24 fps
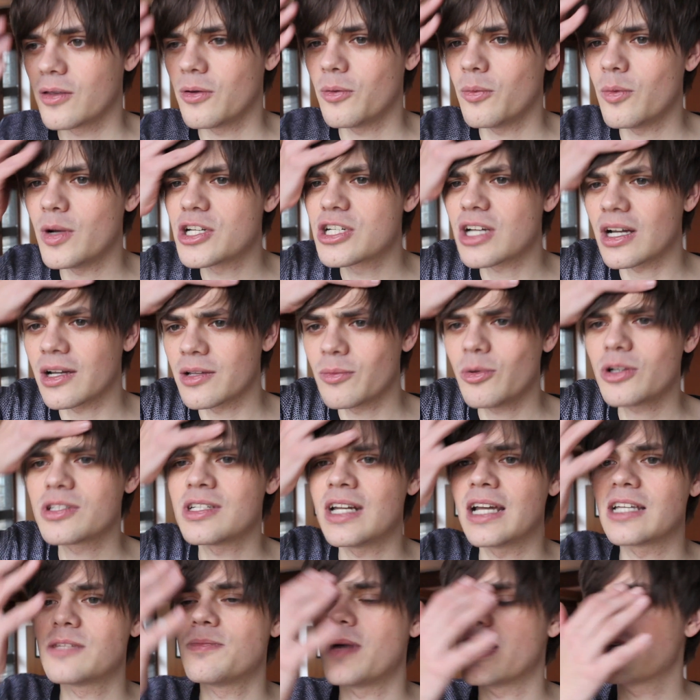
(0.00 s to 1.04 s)
which I
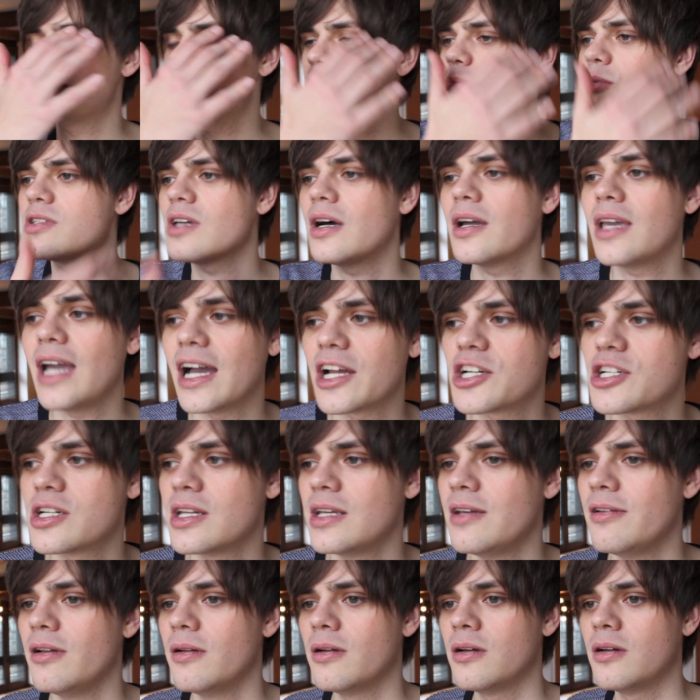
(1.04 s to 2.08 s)
wasn't expecting, was I
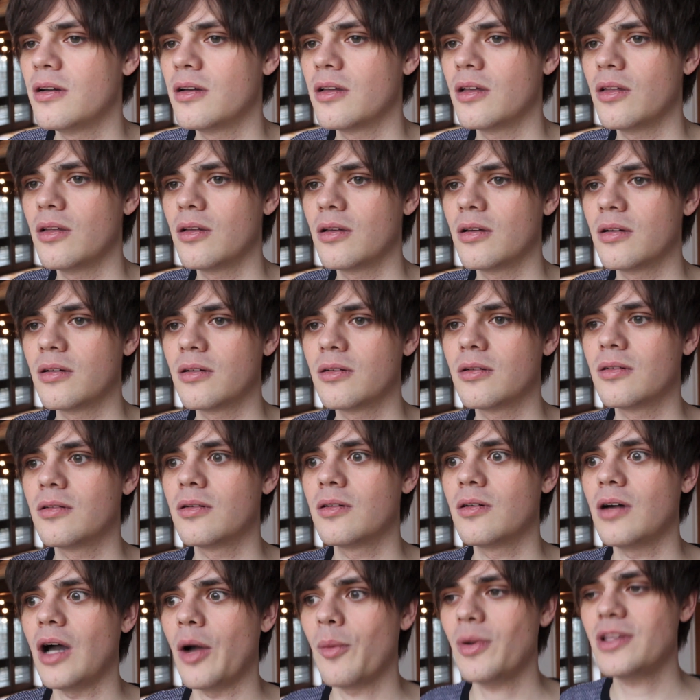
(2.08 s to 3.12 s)

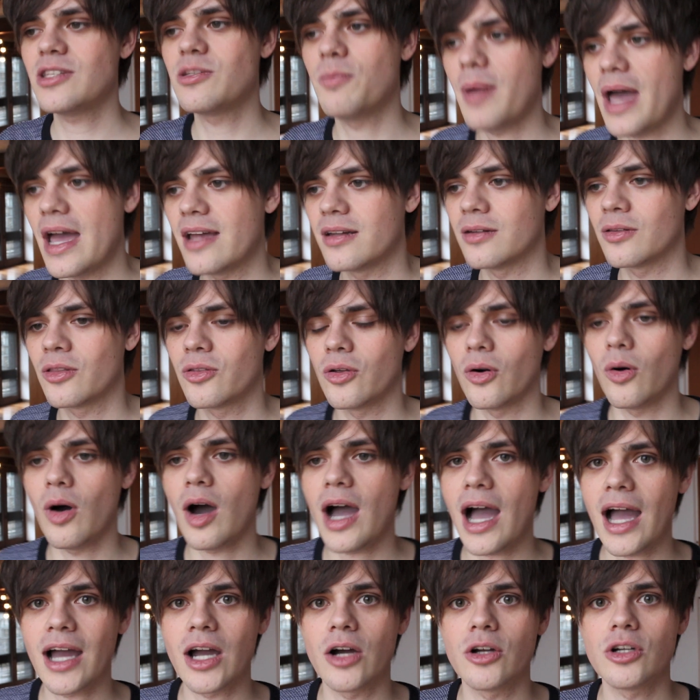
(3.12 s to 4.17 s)
went to bed and
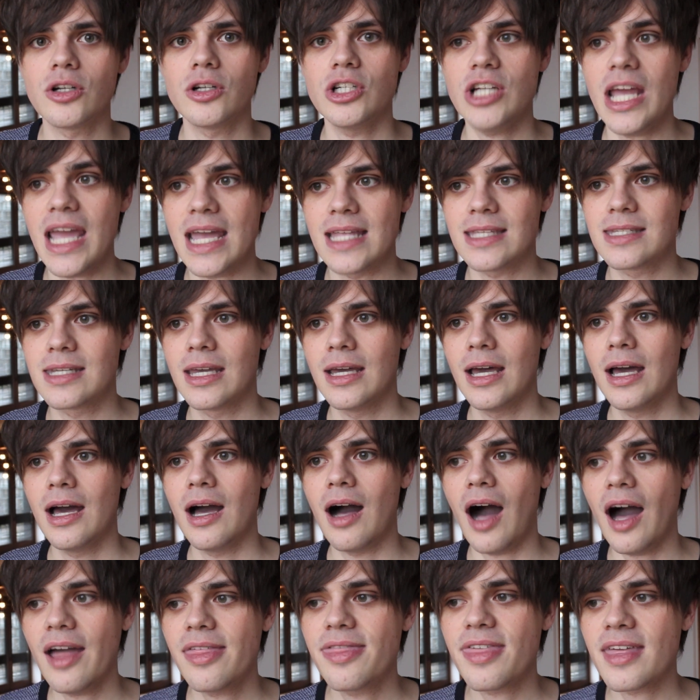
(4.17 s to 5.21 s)
thought, shit,
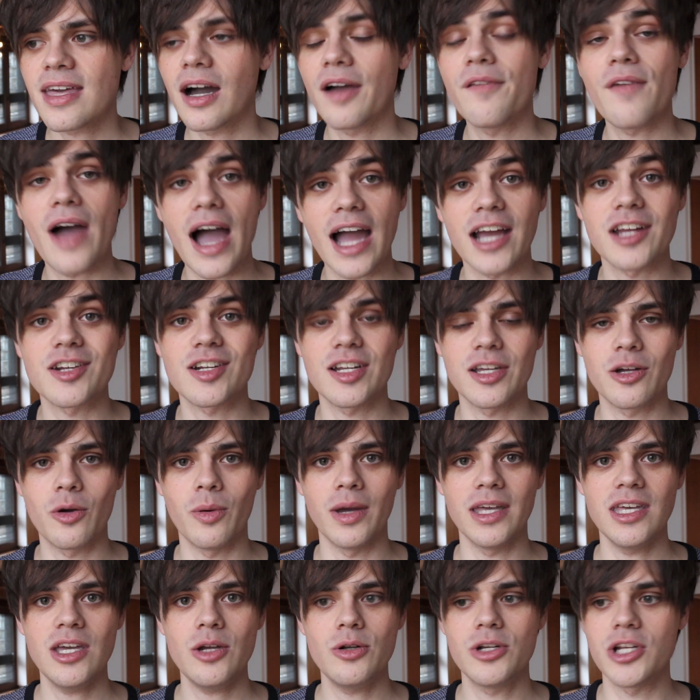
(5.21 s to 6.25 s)
I think I've actually
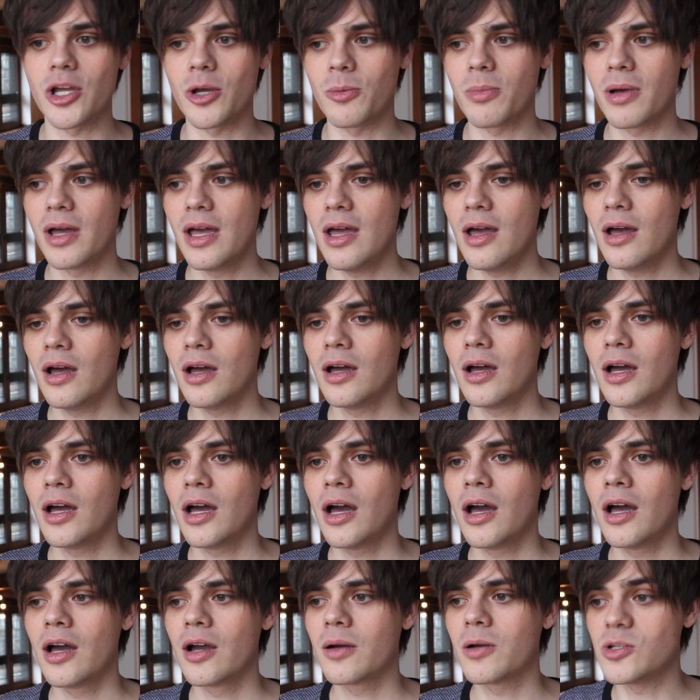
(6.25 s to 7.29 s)
quit YouTube.
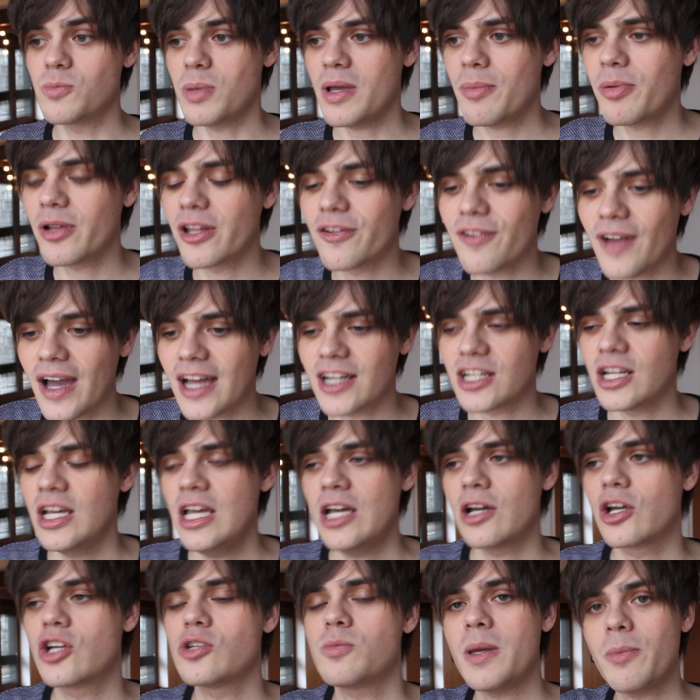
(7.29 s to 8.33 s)
Because
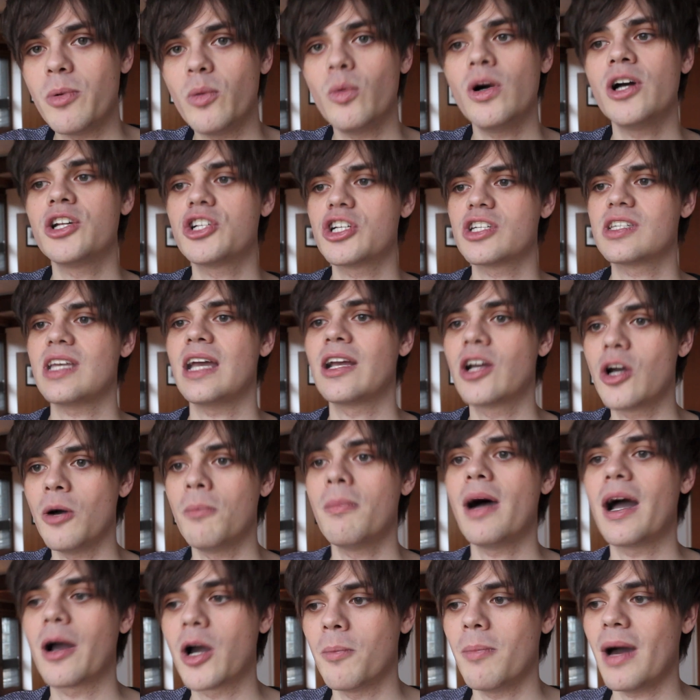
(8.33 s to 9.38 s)
people weren't just saying come
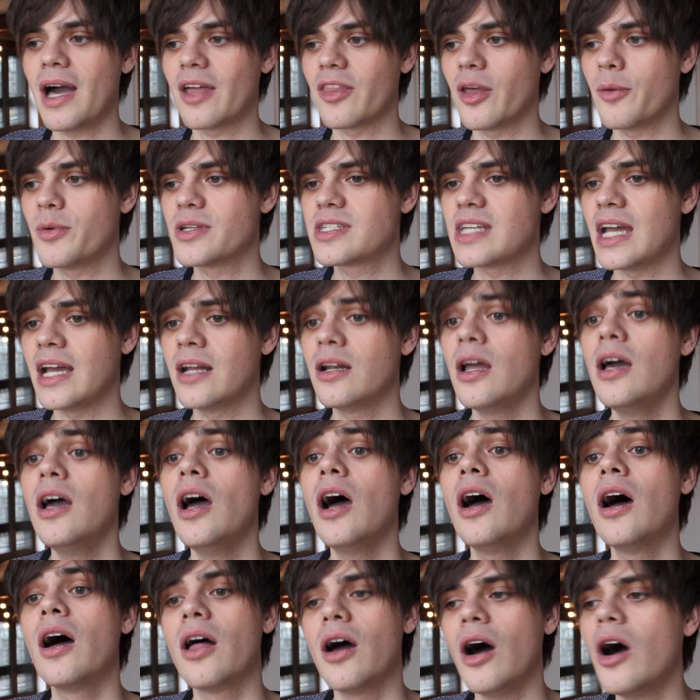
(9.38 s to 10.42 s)
back, they were saying,
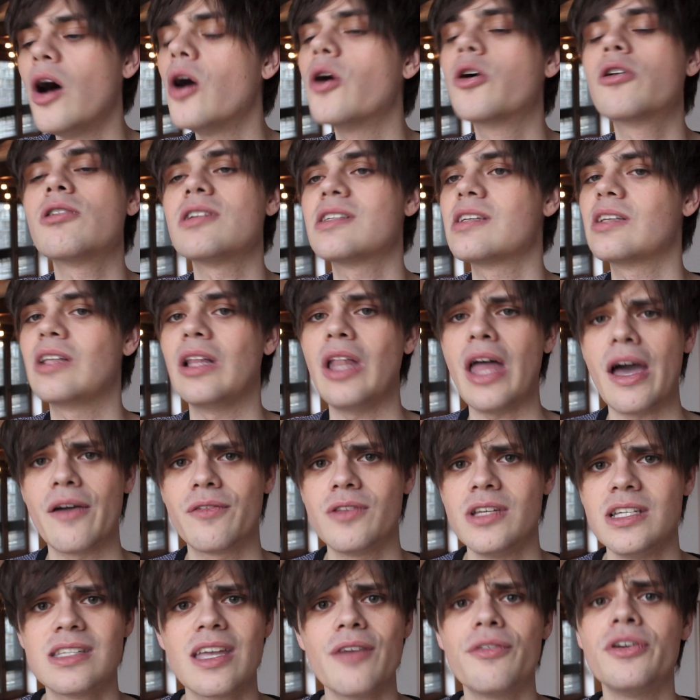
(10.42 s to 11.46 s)
oh, Chris has
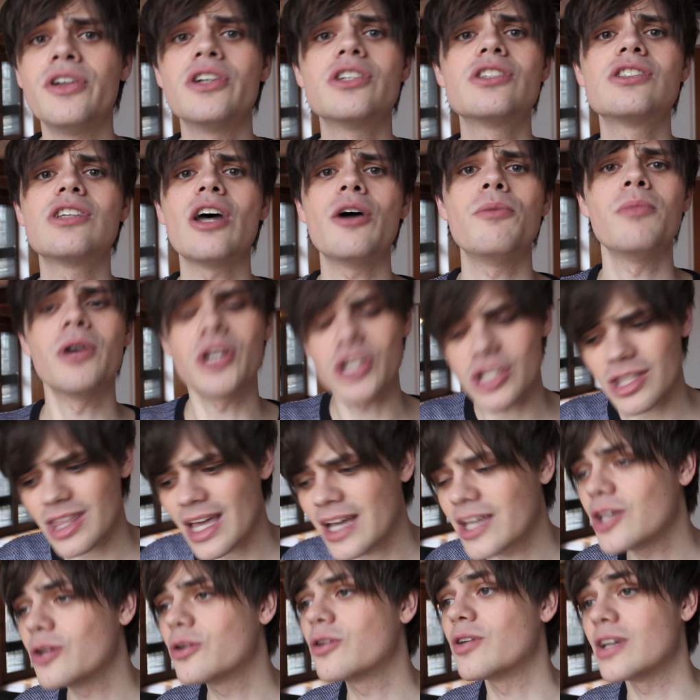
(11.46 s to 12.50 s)
left, he's given us so much,
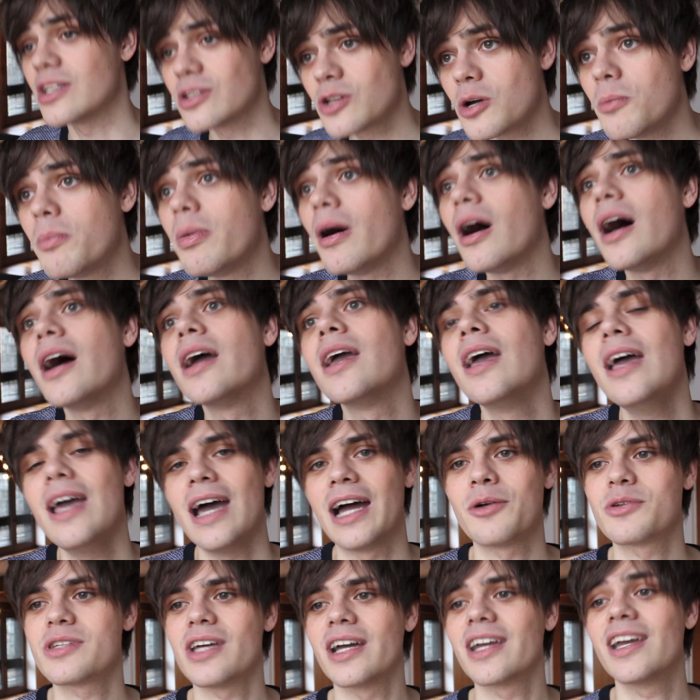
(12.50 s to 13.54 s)
thank you, Chris, goodbye.
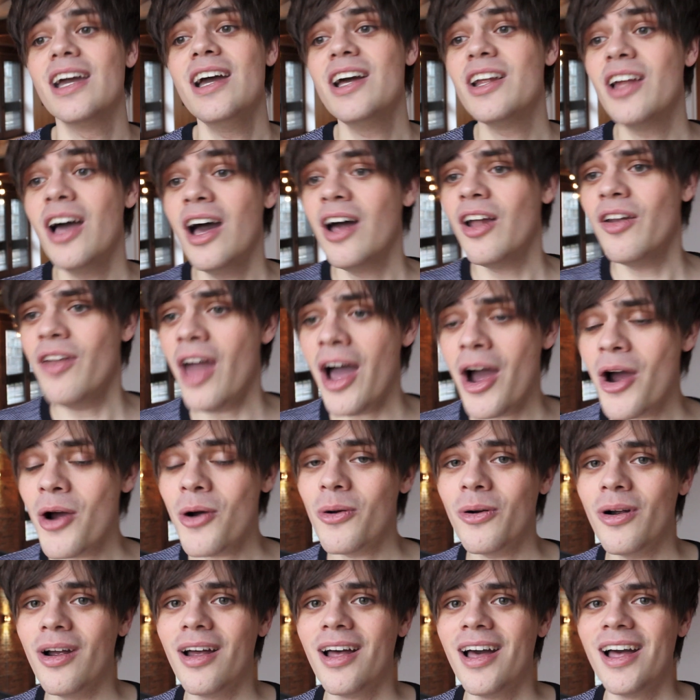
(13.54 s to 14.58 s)
And I was like,
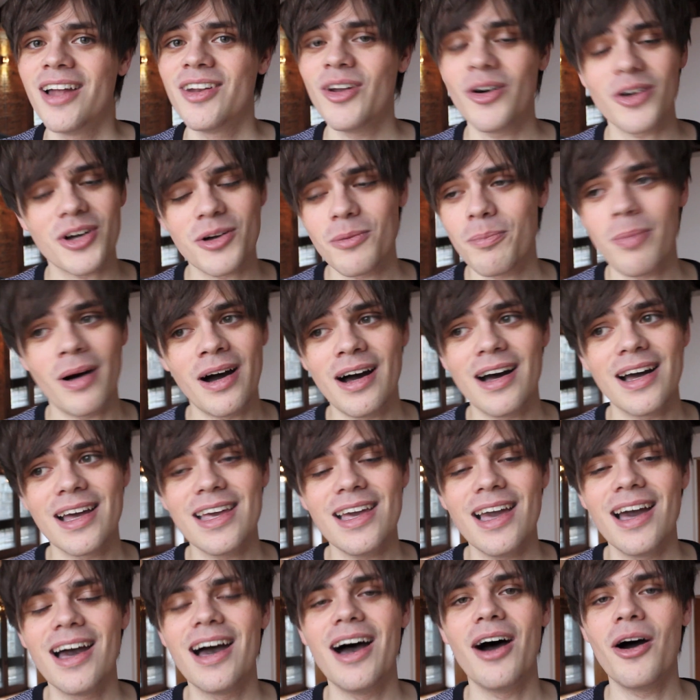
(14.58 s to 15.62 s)
no, not
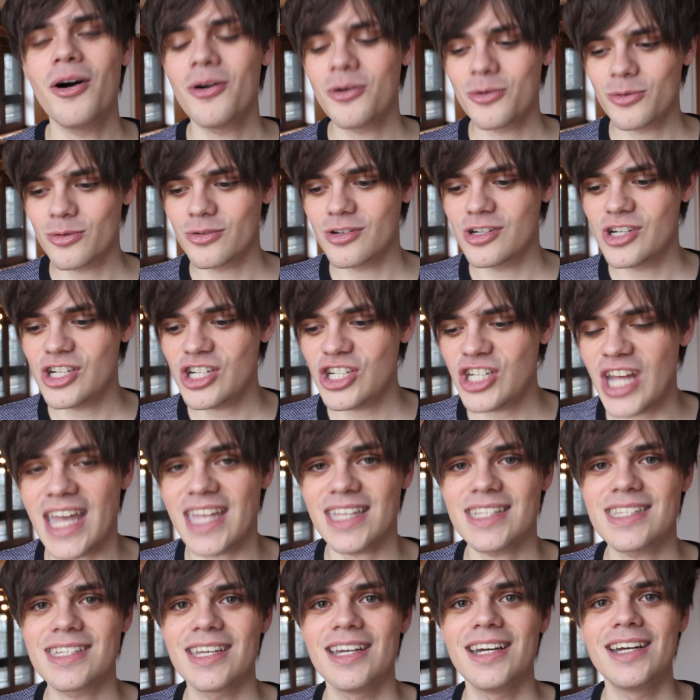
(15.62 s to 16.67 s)
goodbye, oh
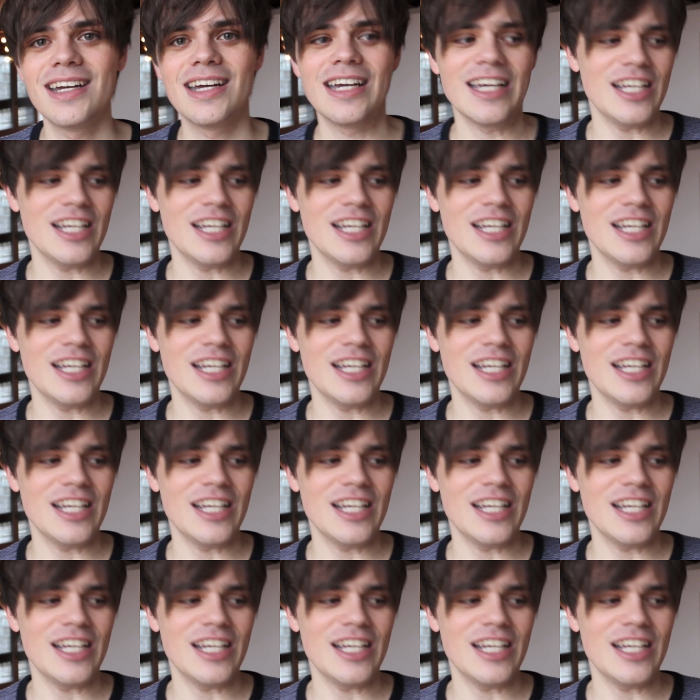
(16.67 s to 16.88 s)
shit.